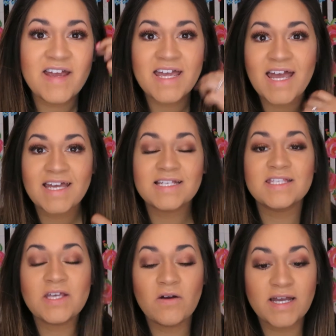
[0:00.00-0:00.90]
Alright
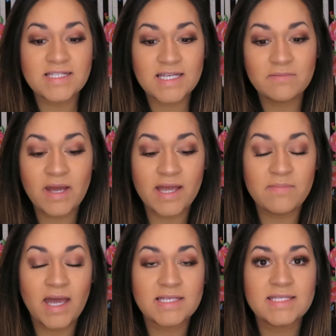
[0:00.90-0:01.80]
guys, so I did my
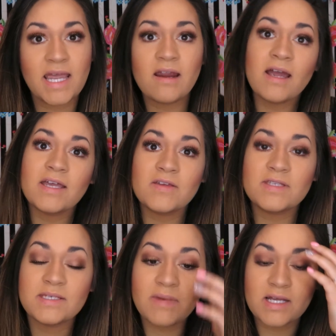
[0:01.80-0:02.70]
mascara
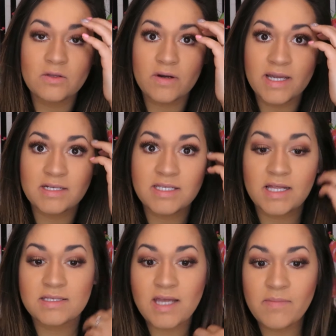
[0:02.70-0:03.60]
using my L'Oreal
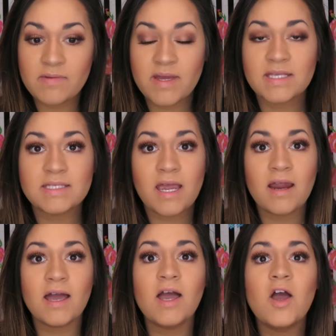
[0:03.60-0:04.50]
Telescopic
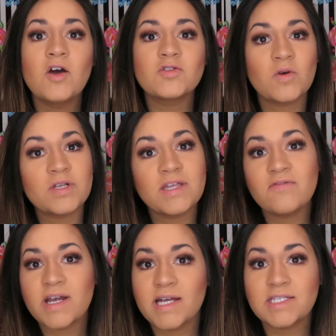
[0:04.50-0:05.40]
Mascara. Totally
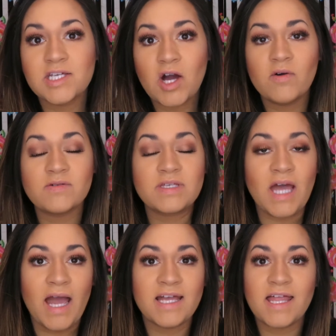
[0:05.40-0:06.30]
forgot to go in with
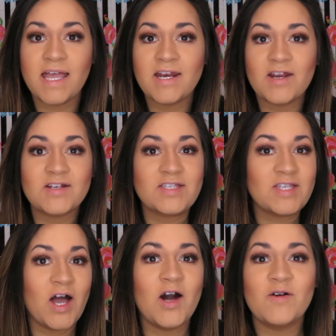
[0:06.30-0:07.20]
eyeliner,
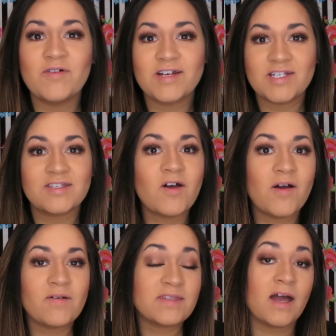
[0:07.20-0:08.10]
so we're just
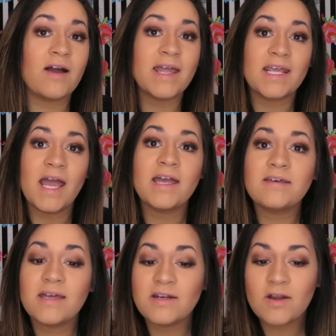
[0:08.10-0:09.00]
going without any
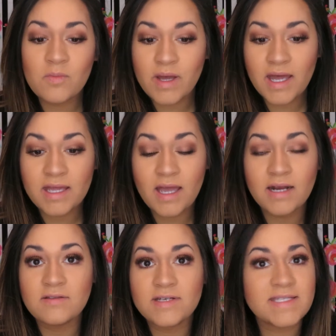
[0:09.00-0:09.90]
eyeliner, but it
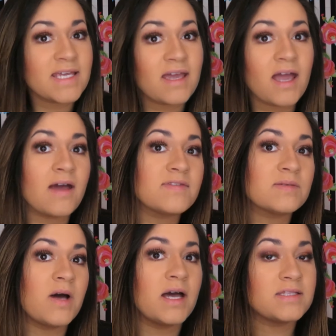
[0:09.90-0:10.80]
kind of looks like I have
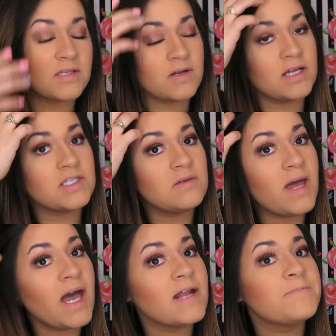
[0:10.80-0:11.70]
some on, so not too
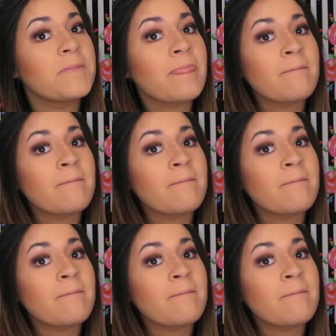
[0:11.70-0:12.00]
bad.